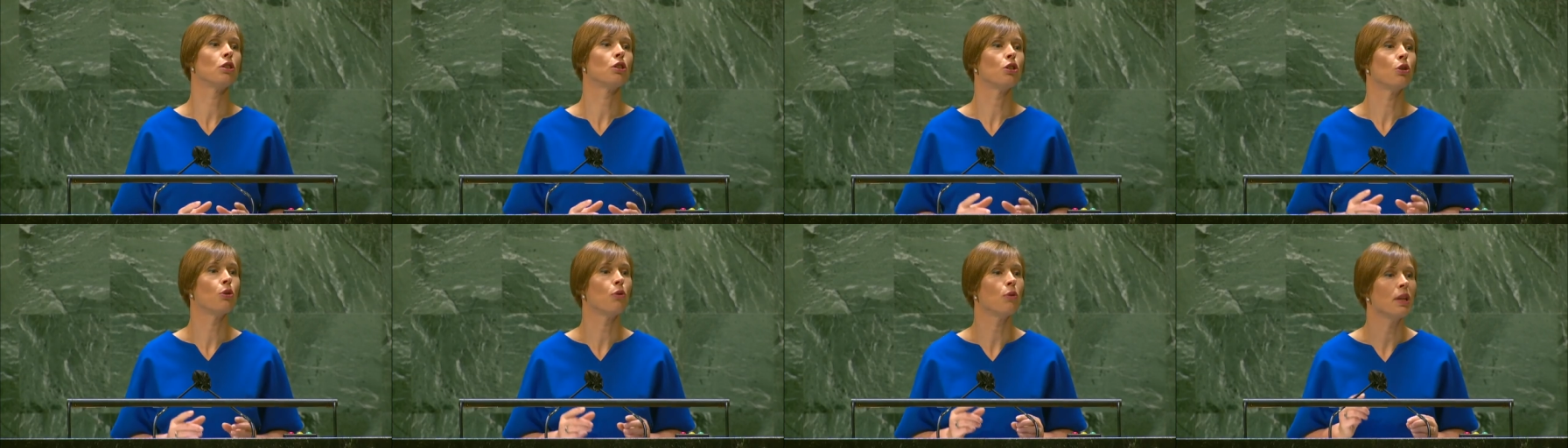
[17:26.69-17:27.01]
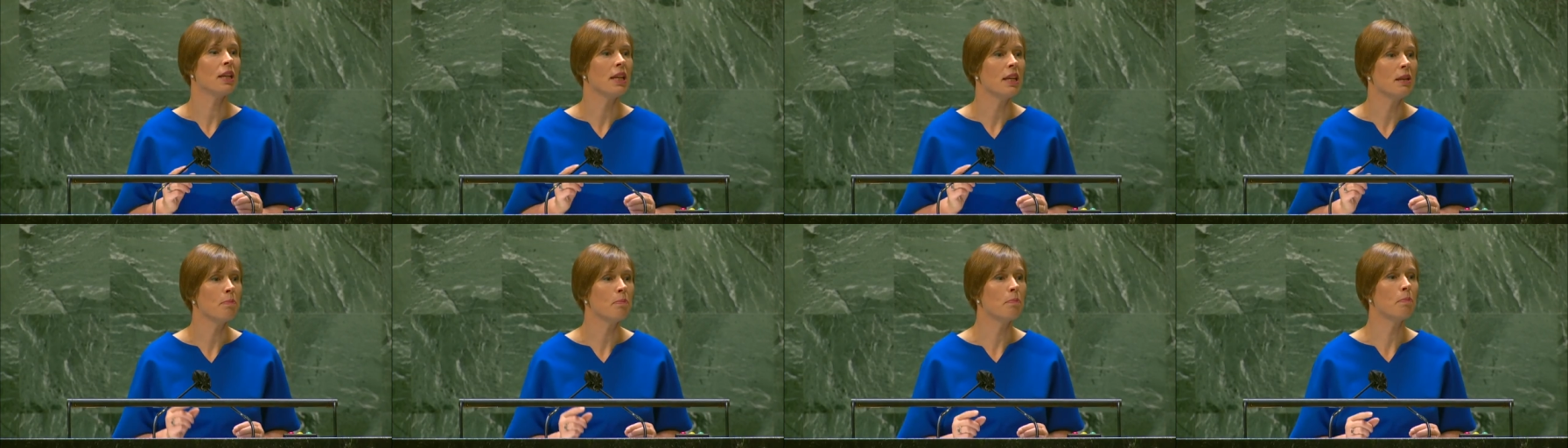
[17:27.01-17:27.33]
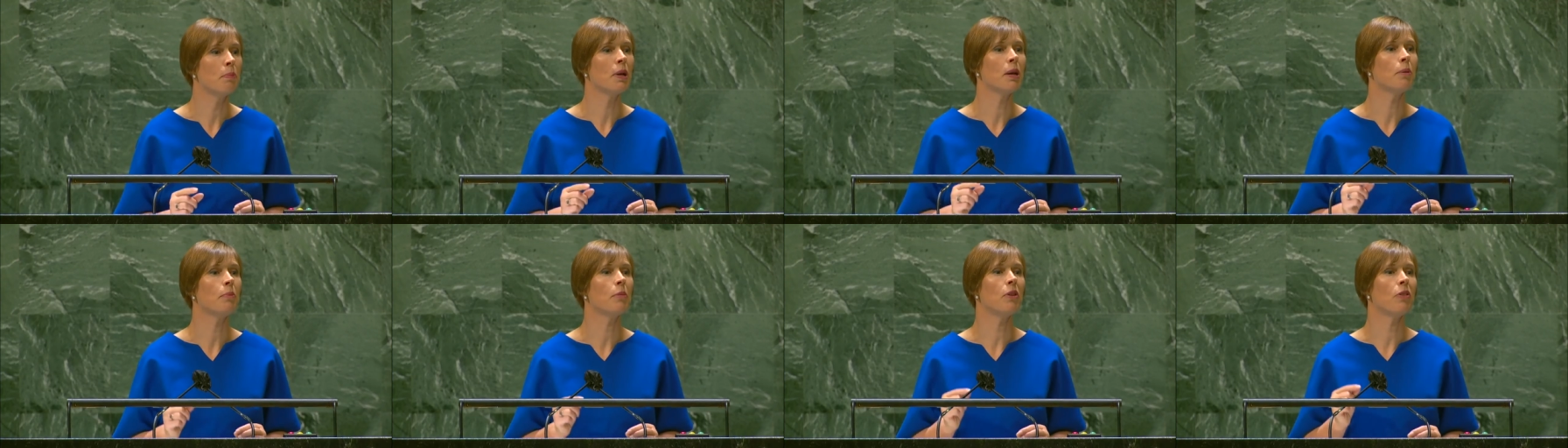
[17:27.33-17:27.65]
to
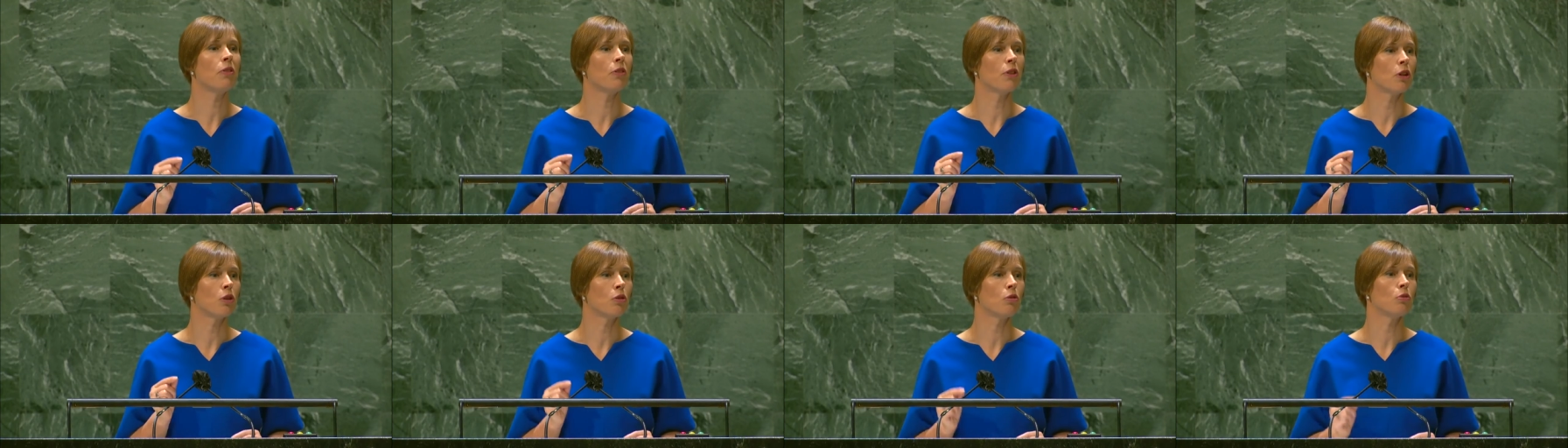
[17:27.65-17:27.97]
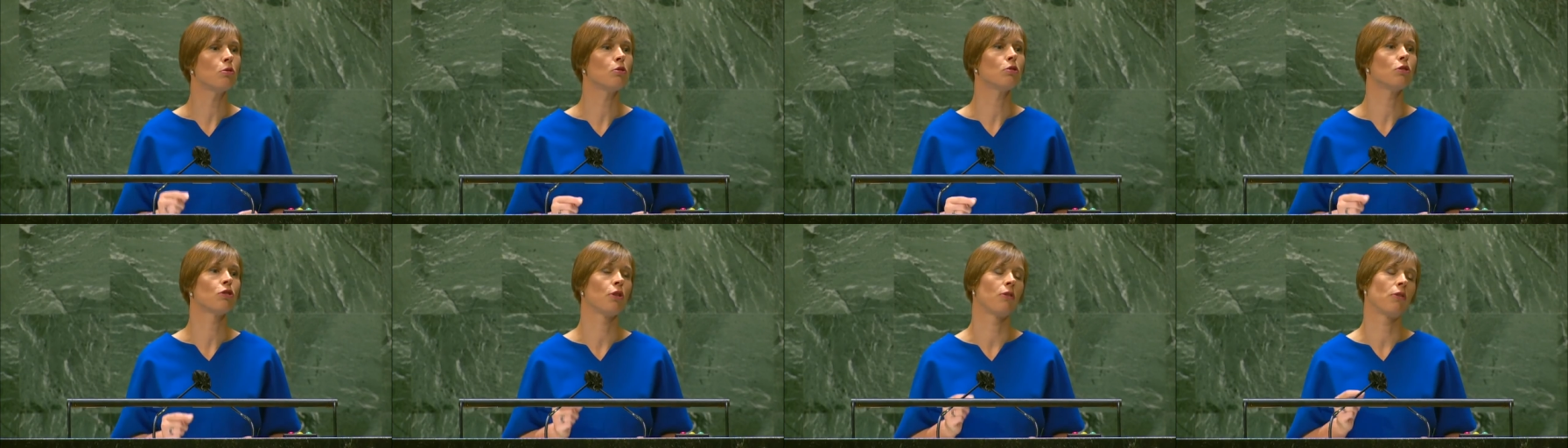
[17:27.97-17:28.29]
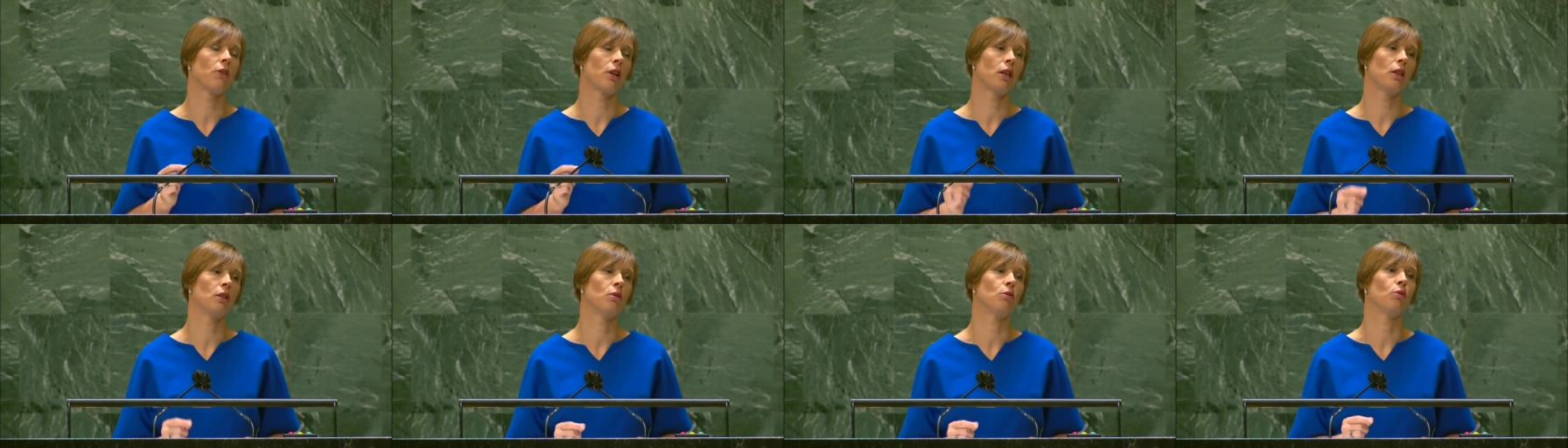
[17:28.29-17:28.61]
implement the rules of
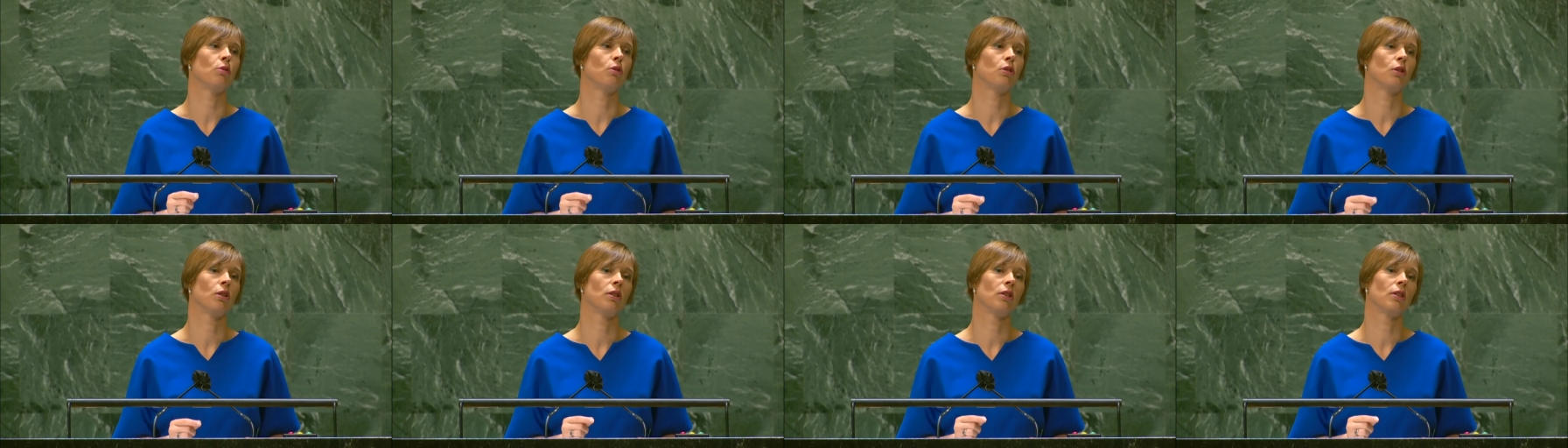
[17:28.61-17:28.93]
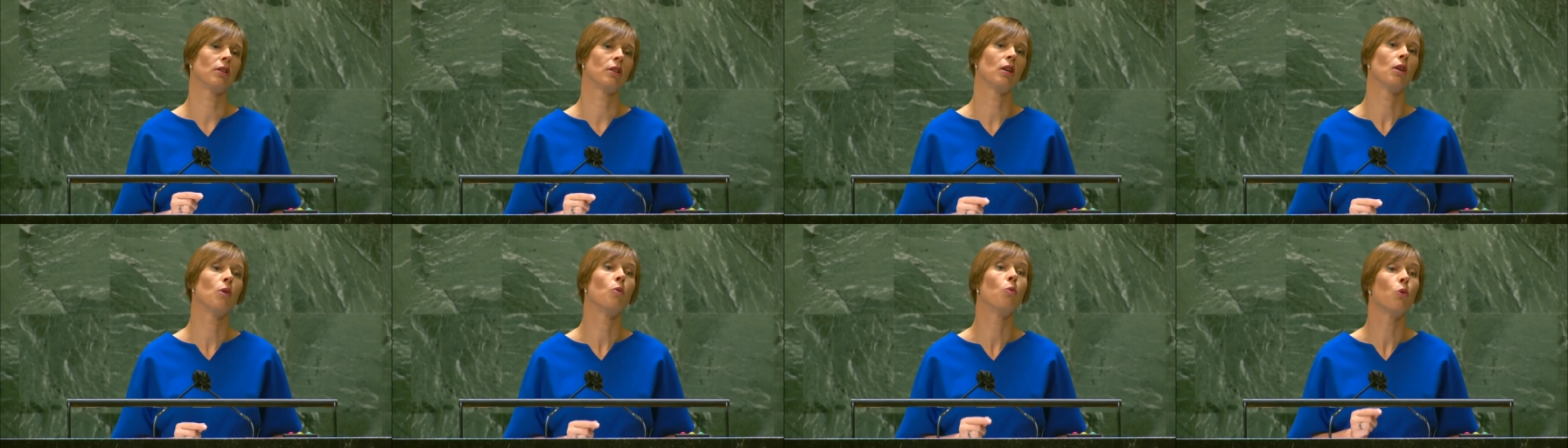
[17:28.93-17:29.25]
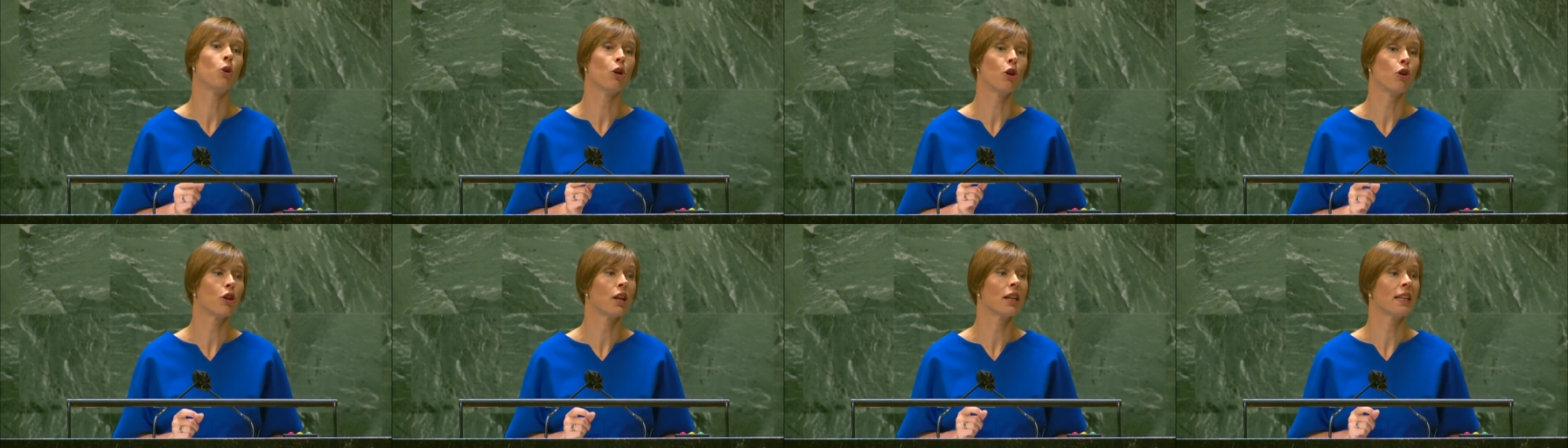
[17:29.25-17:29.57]
the road
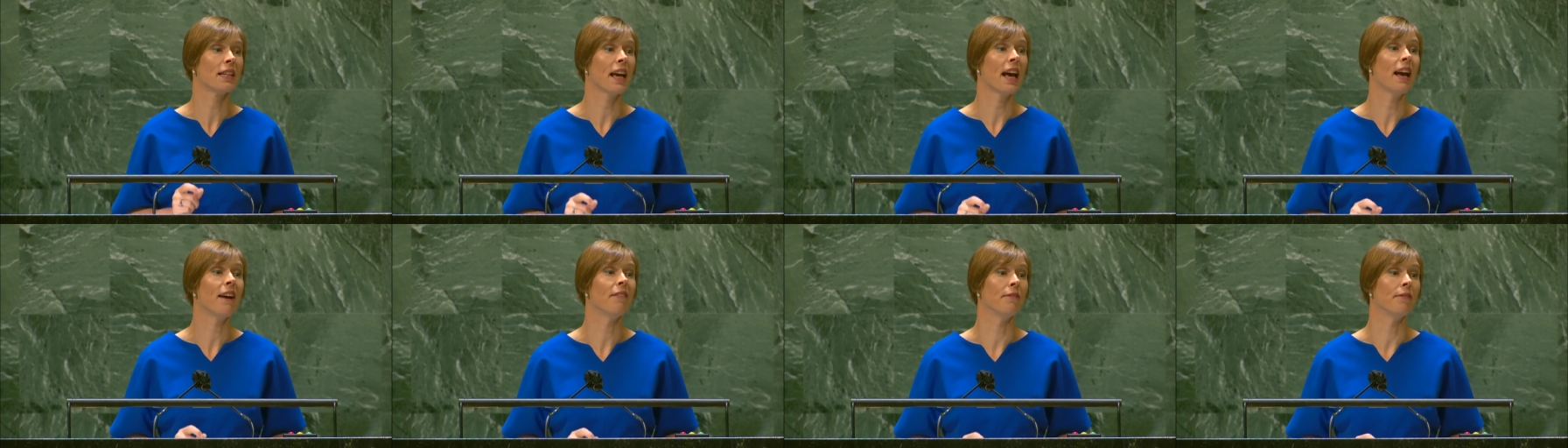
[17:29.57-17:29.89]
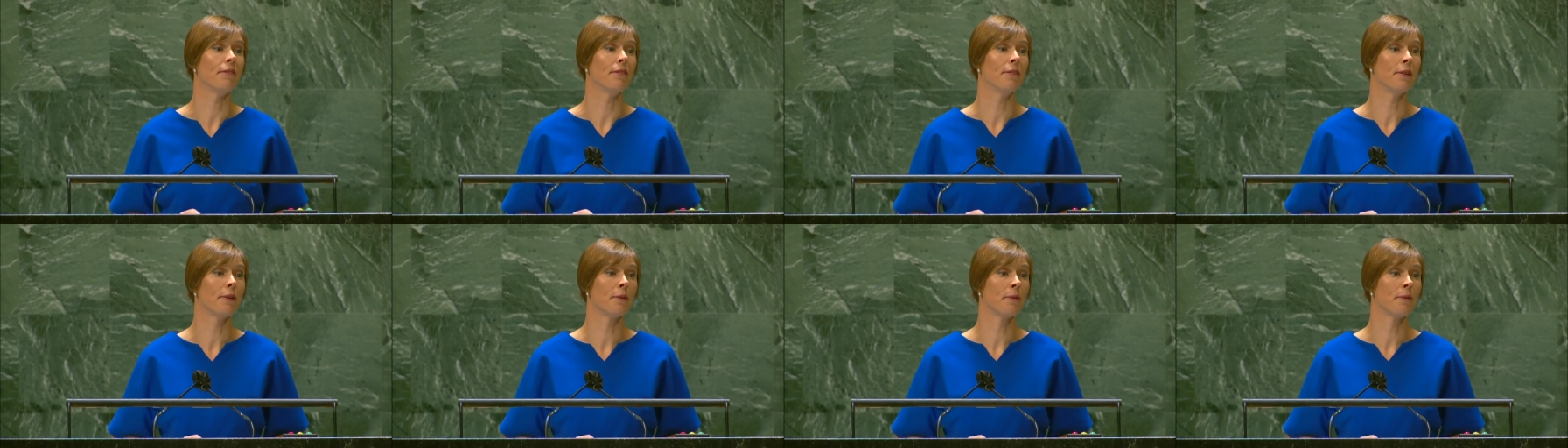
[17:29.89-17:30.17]
we already have.